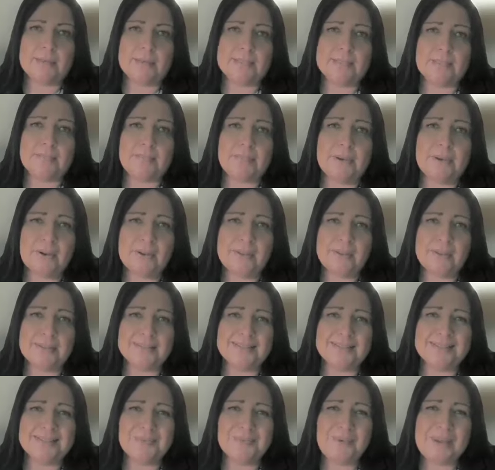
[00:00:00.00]
that as
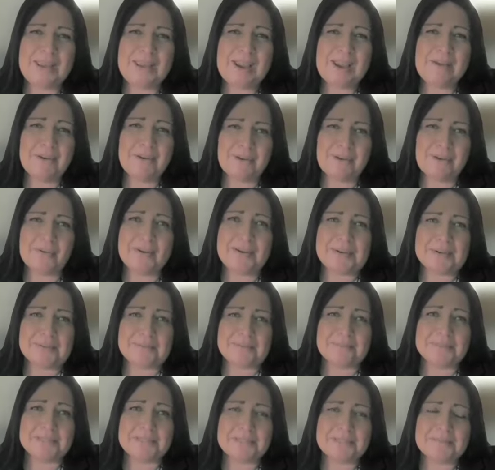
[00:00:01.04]
Americans, we have our
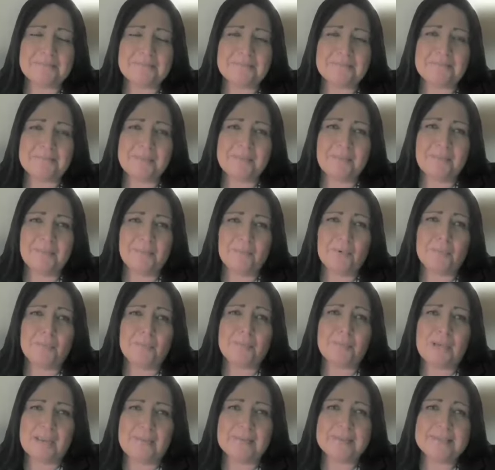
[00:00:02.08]
freedoms. We're
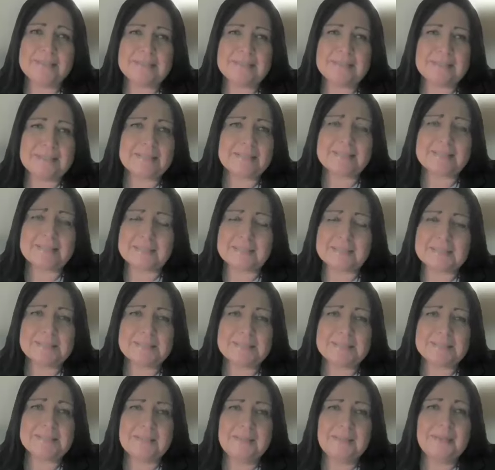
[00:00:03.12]
private
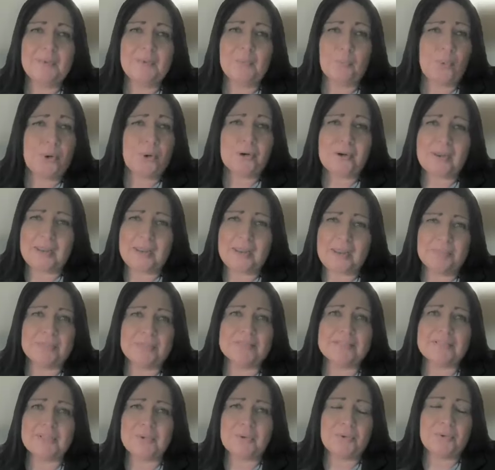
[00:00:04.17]
citizens. We're
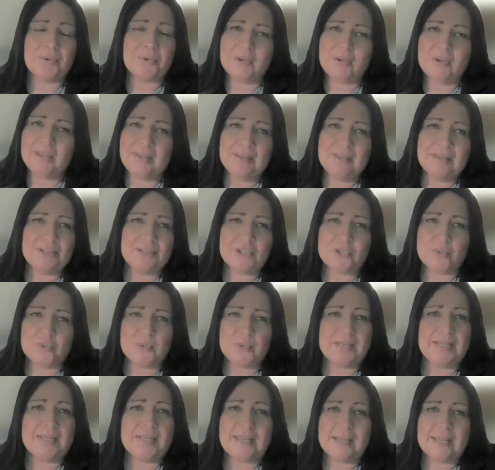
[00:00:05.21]
able to
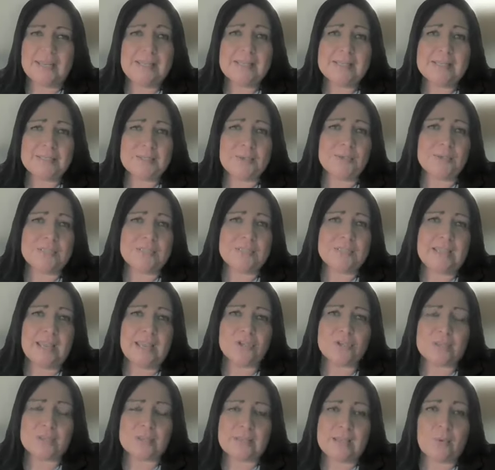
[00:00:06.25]
join any
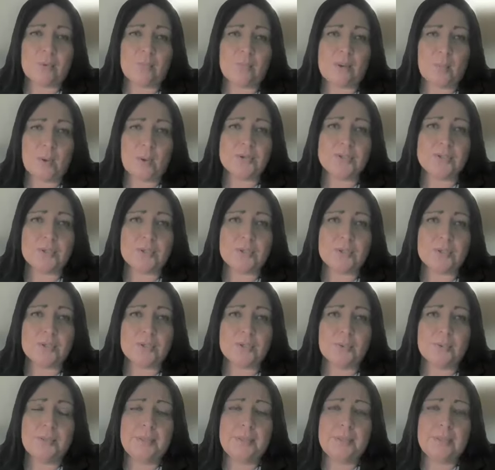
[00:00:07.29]
association that we want
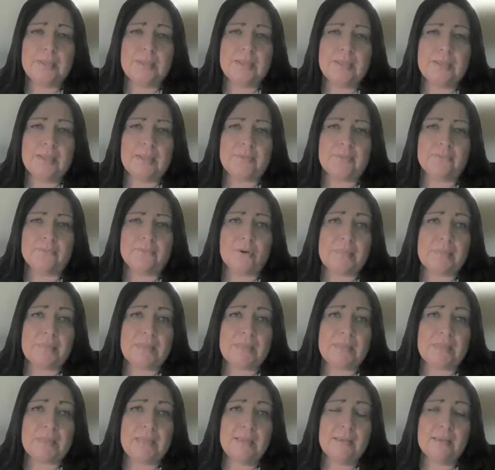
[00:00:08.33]
to. And for
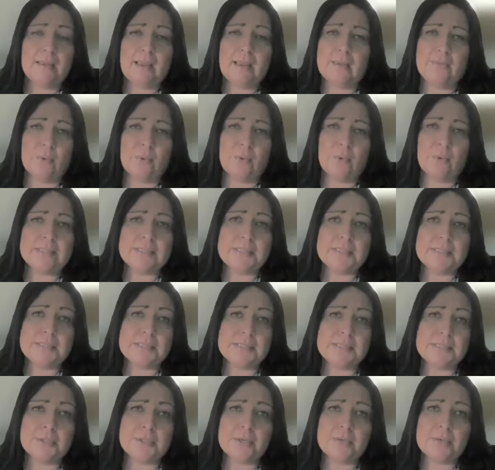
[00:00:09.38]
me, I've always
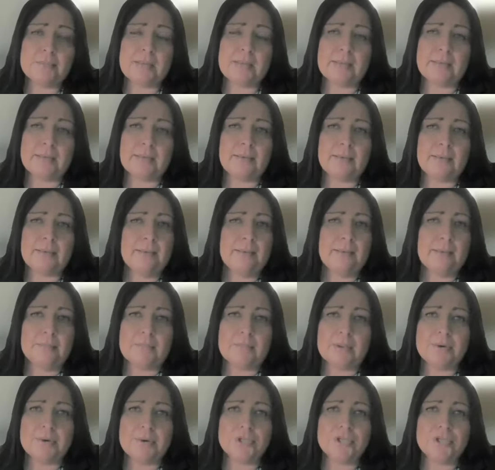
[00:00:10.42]
considered my
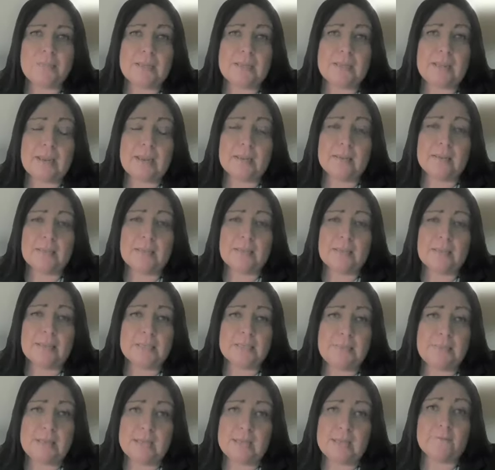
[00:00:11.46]
membership in ALA
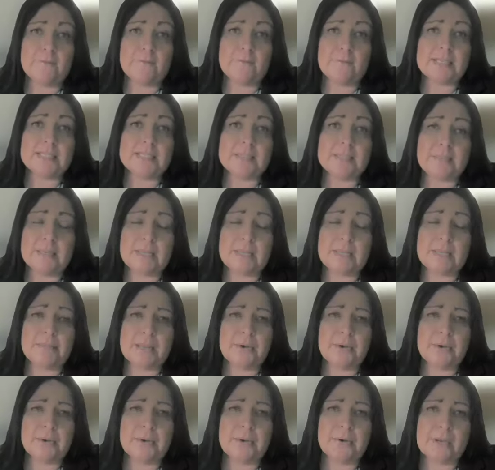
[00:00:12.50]
to be an investment in
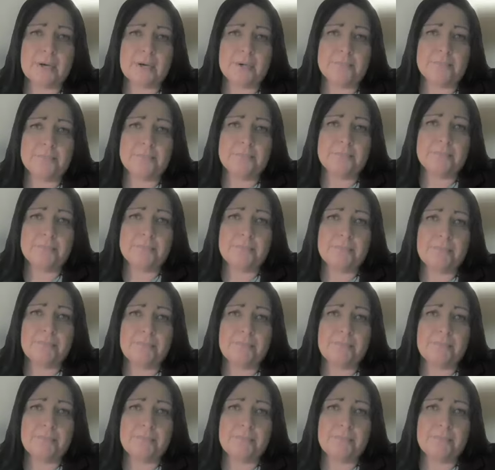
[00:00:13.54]
my career.